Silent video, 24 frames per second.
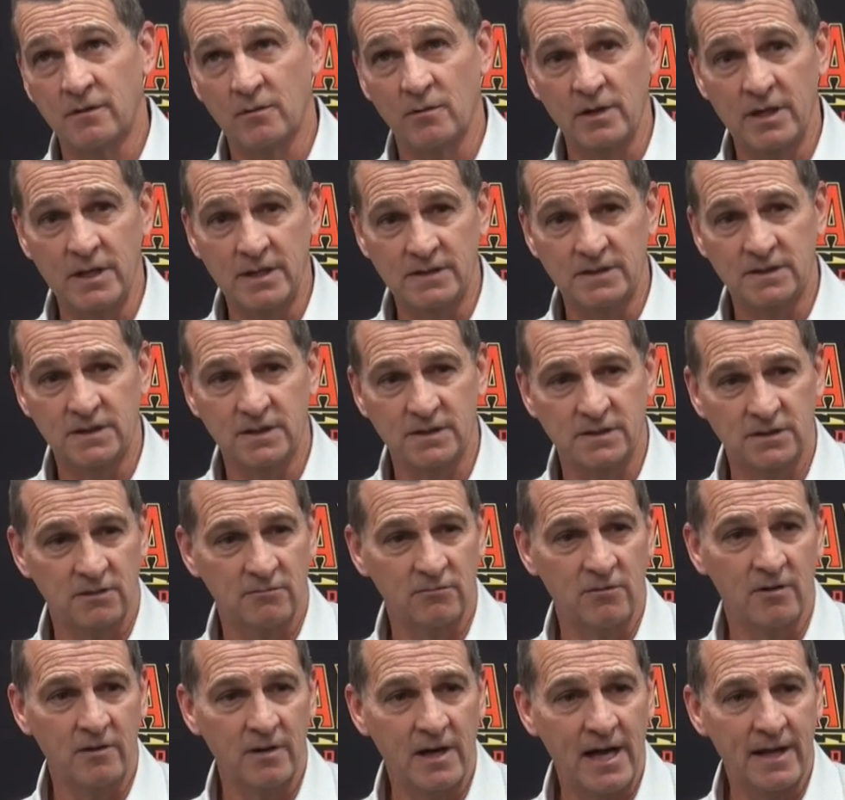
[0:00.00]
threes since the
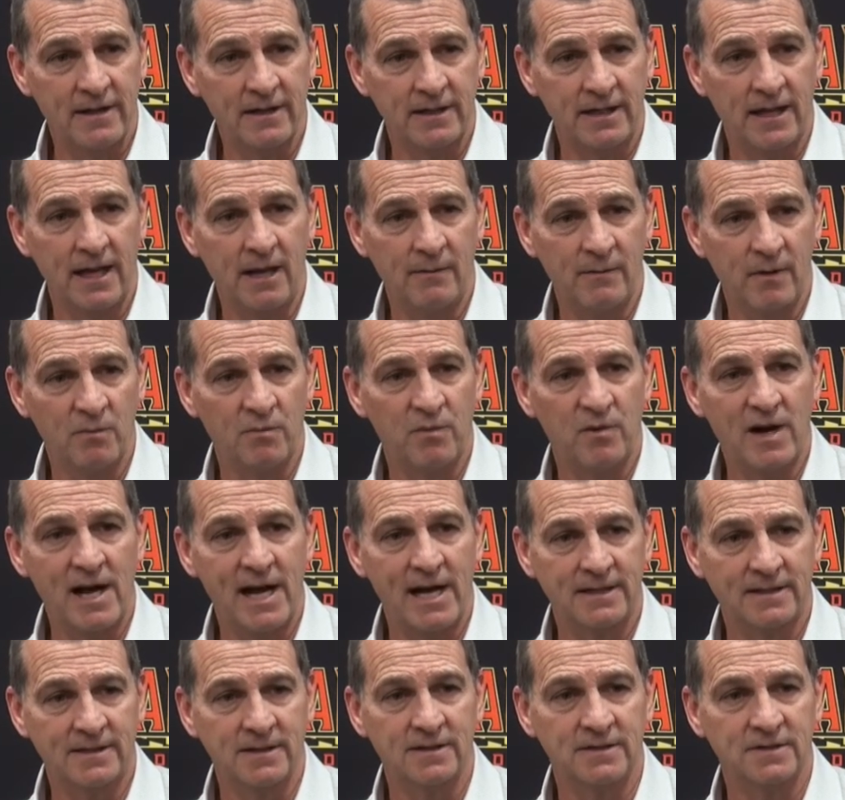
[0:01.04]
Rhode Island game in
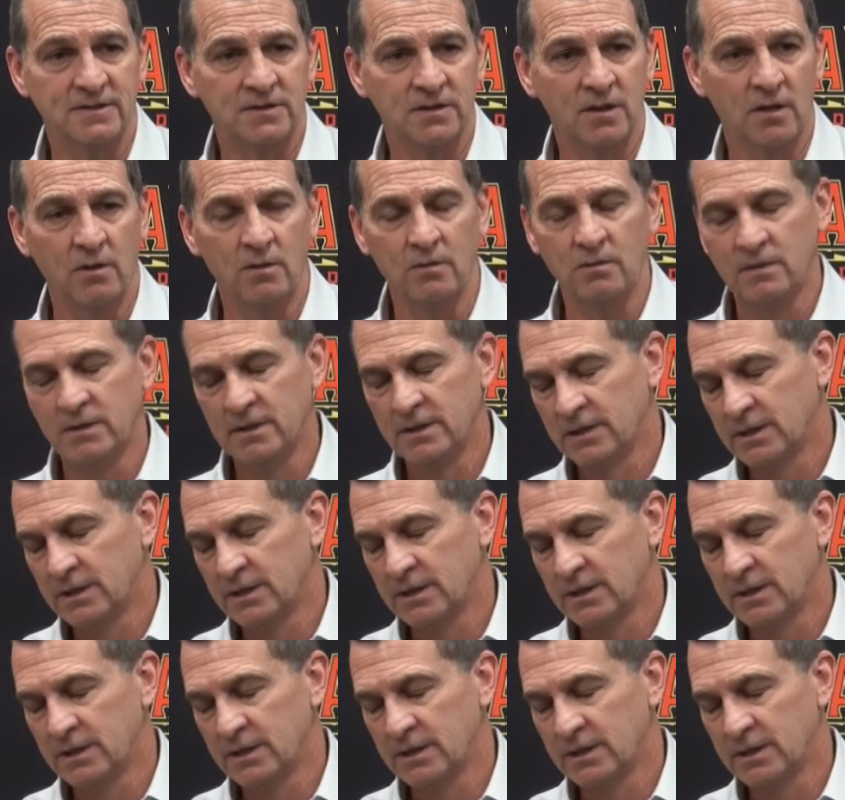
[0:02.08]
practice. So